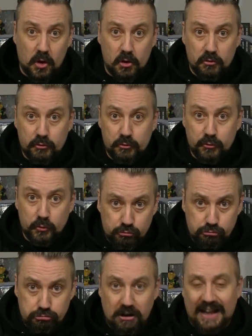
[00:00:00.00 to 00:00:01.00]
of
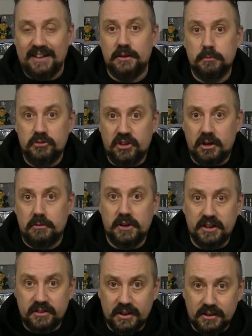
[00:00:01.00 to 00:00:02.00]
random
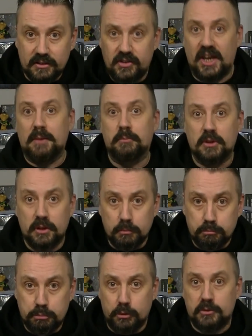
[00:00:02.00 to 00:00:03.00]
generating table
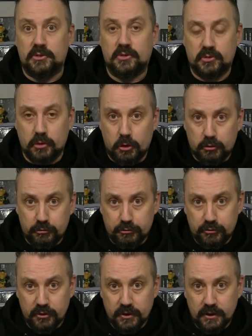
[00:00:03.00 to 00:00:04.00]
books,
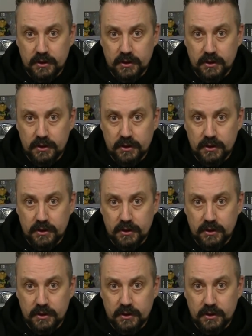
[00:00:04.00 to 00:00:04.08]
of